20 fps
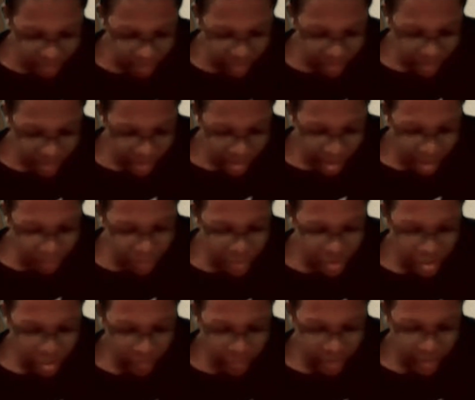Tom's
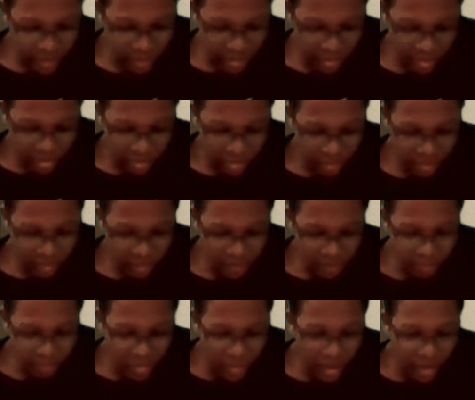jury
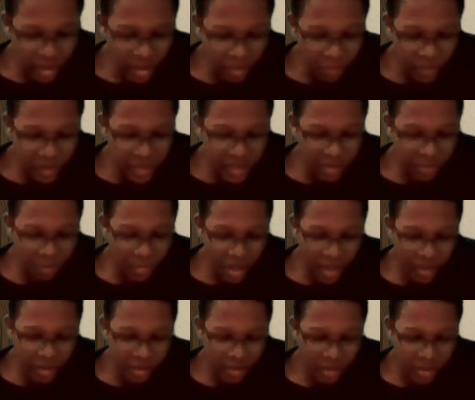sure made up its
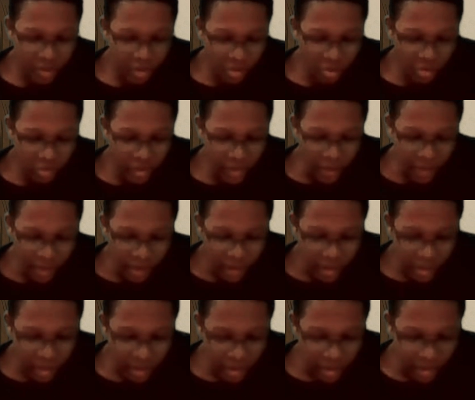mind in a hurry.
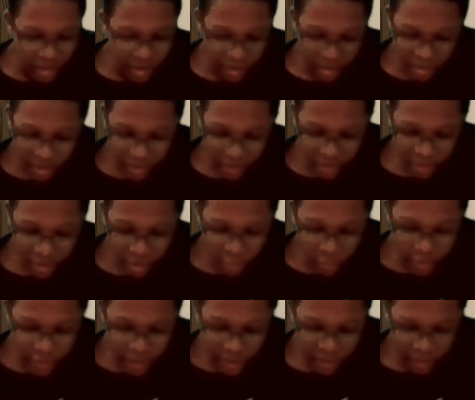No,
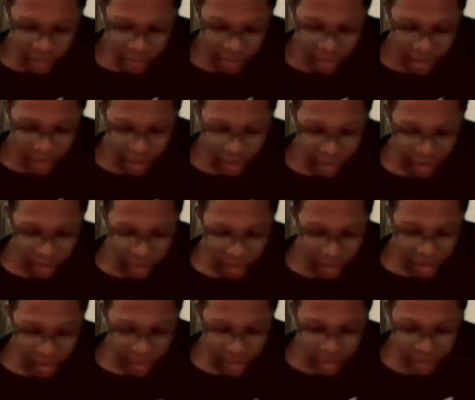it didn't.
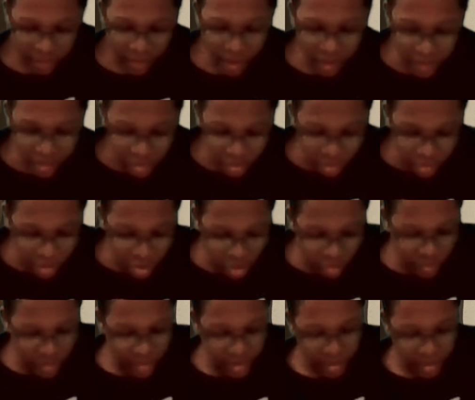That
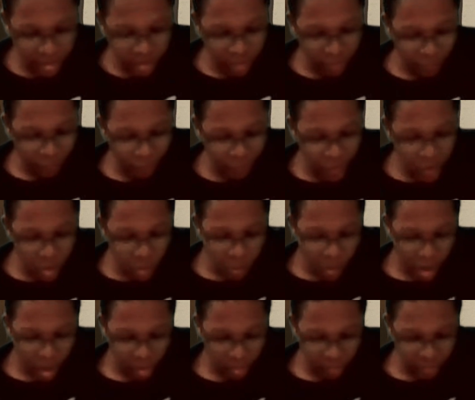jury took a few
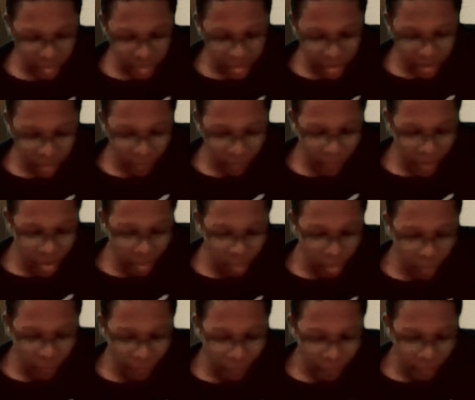hours, an
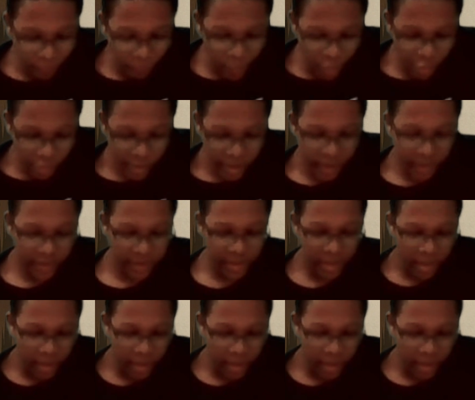inevitable verdict.